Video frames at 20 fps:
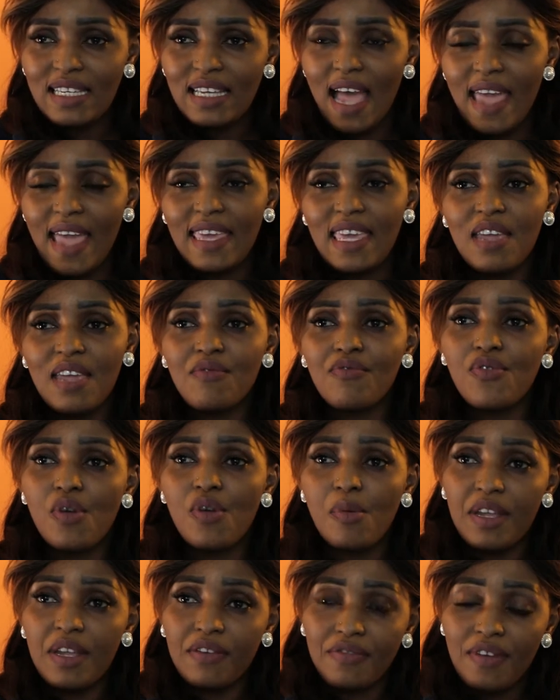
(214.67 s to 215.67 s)
I came
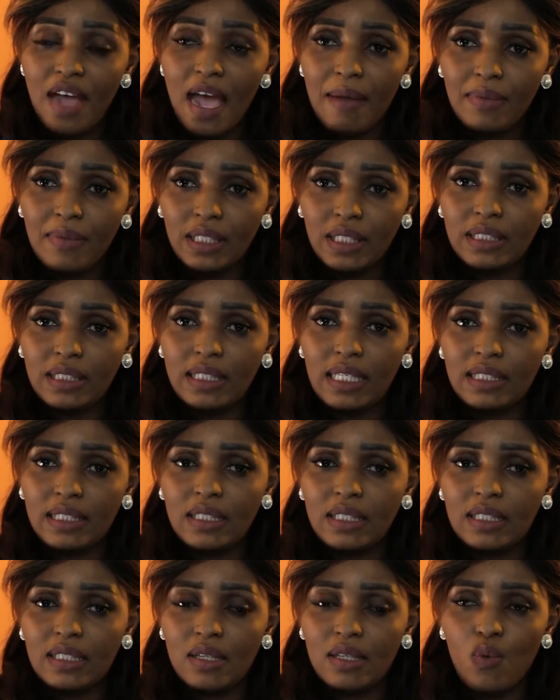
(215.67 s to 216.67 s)
from a family
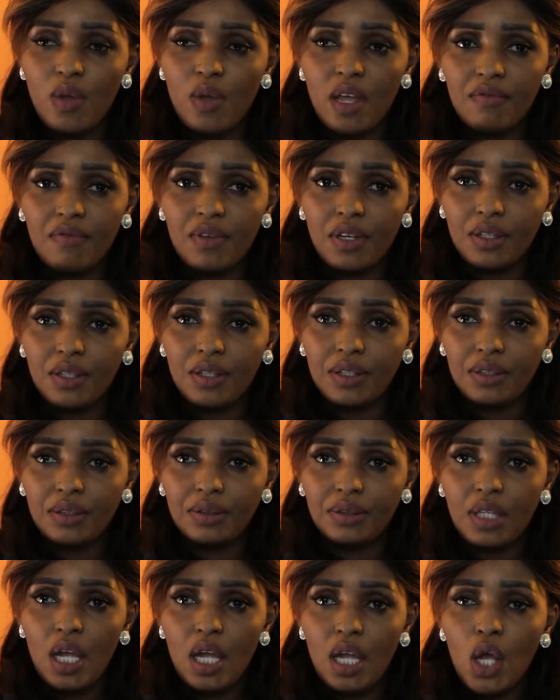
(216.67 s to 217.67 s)
that we are
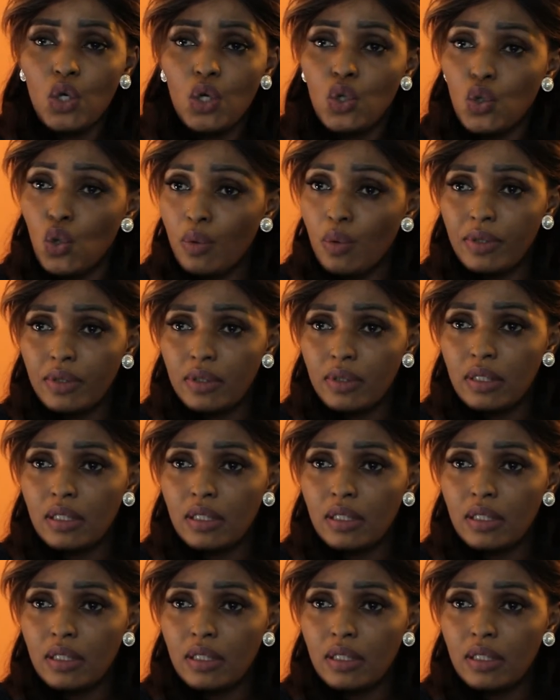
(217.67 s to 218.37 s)
very noble,